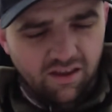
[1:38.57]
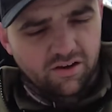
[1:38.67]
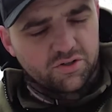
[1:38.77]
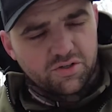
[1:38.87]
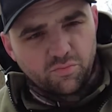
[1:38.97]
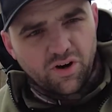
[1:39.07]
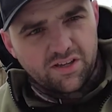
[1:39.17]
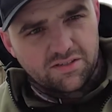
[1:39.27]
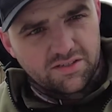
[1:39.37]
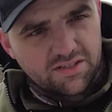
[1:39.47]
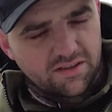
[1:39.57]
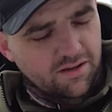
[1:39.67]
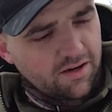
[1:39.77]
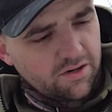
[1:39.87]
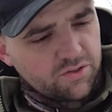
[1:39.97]
There's some raisins in
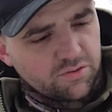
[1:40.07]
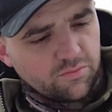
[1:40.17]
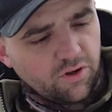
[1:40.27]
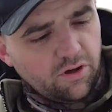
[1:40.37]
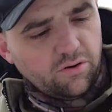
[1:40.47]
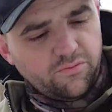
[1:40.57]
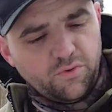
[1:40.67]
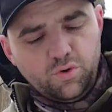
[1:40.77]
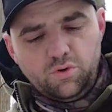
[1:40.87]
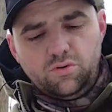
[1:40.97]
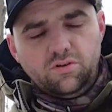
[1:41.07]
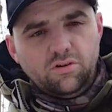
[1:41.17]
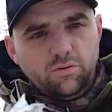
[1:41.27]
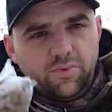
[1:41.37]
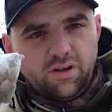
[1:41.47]
there, some dog food, and a
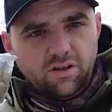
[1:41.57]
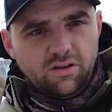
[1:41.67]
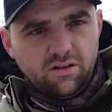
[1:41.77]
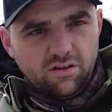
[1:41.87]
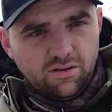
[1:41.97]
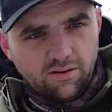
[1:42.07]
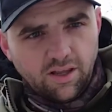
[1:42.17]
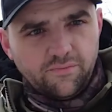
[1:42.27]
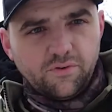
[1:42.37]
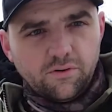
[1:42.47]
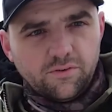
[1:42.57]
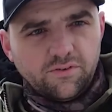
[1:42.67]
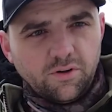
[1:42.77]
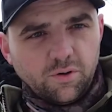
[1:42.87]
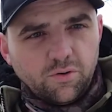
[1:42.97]
little bit of leftover
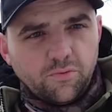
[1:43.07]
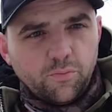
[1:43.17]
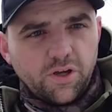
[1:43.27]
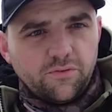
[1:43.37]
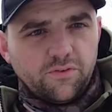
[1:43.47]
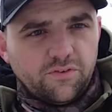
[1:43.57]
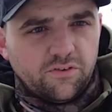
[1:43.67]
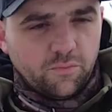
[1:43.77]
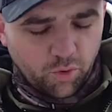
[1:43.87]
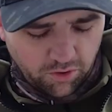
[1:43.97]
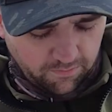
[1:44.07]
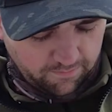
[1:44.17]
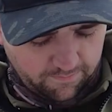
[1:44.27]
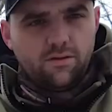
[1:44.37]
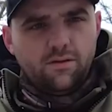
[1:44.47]
cereal from breakfast this morning.
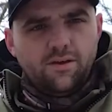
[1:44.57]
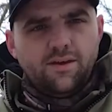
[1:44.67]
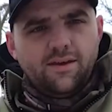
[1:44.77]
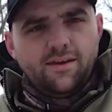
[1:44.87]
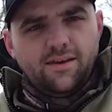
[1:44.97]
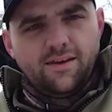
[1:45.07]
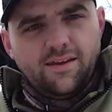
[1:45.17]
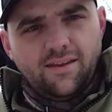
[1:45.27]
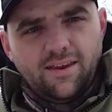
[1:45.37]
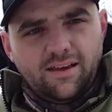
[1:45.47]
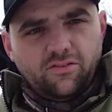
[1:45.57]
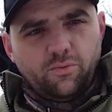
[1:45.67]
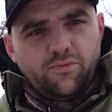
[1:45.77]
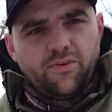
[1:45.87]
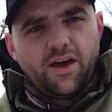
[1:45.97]
Next
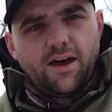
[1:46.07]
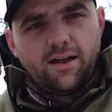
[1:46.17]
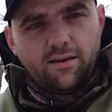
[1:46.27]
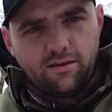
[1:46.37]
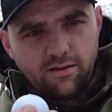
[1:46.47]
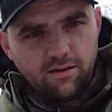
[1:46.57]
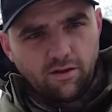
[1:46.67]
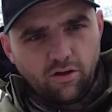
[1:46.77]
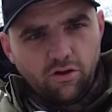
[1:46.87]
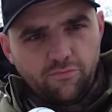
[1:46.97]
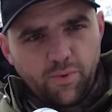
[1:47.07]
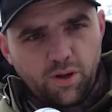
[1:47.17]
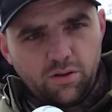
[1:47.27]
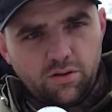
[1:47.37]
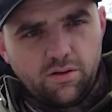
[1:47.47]
we've got a golf
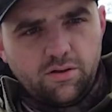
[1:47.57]
ball.